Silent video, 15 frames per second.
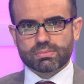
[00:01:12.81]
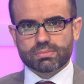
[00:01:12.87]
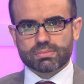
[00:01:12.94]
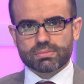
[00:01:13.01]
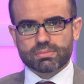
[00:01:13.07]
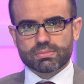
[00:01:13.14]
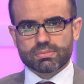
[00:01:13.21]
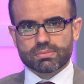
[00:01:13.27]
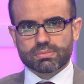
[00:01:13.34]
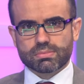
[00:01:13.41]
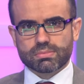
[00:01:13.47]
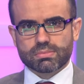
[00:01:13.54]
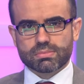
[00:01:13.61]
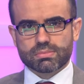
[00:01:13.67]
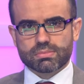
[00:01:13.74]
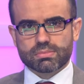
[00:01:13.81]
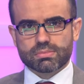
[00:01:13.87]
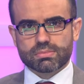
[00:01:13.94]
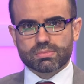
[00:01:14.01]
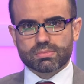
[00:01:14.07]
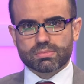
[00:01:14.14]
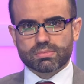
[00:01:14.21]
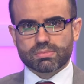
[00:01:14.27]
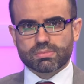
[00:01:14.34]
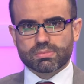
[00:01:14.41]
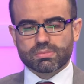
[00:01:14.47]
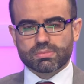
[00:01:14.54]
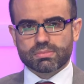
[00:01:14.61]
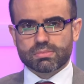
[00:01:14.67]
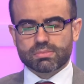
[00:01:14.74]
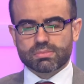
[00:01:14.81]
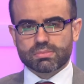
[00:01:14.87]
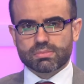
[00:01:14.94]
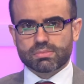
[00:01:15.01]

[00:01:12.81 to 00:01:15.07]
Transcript: This person isn't speaking.